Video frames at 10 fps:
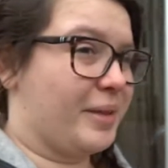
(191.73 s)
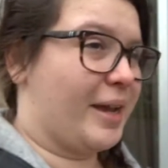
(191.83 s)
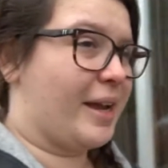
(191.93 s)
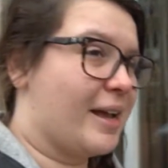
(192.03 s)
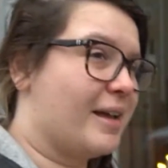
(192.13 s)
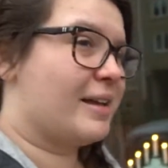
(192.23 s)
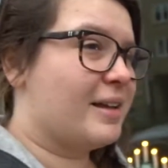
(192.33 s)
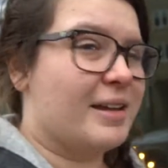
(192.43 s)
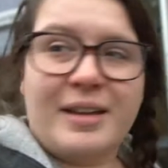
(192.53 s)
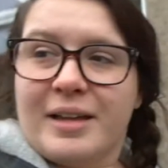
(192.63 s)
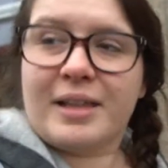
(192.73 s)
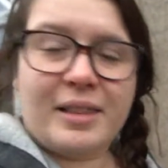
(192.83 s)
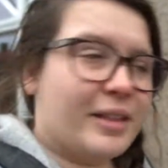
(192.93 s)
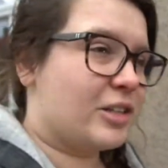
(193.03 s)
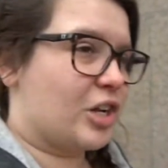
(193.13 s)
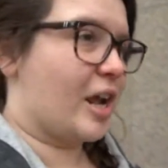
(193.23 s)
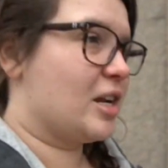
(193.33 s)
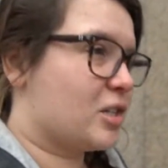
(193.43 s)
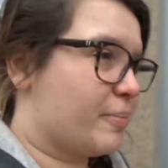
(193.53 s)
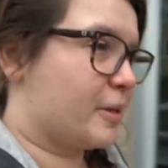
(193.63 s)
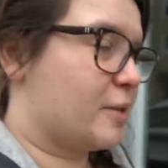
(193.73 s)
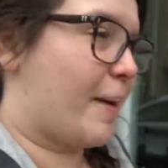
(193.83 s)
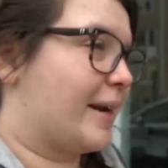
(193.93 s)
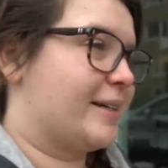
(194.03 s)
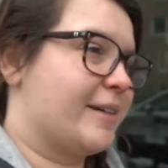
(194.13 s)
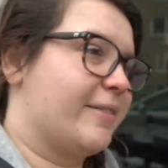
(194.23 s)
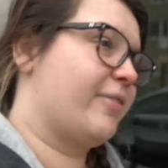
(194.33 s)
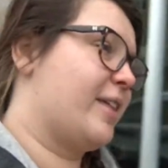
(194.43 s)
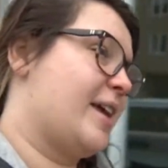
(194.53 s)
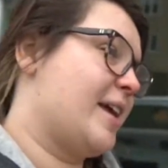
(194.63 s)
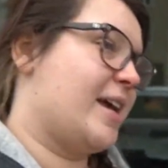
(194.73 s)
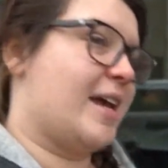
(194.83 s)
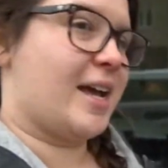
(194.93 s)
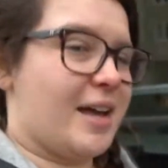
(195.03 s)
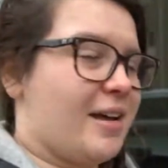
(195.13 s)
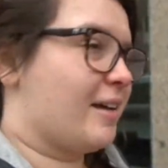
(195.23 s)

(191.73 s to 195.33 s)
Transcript: like, the change of perspective, the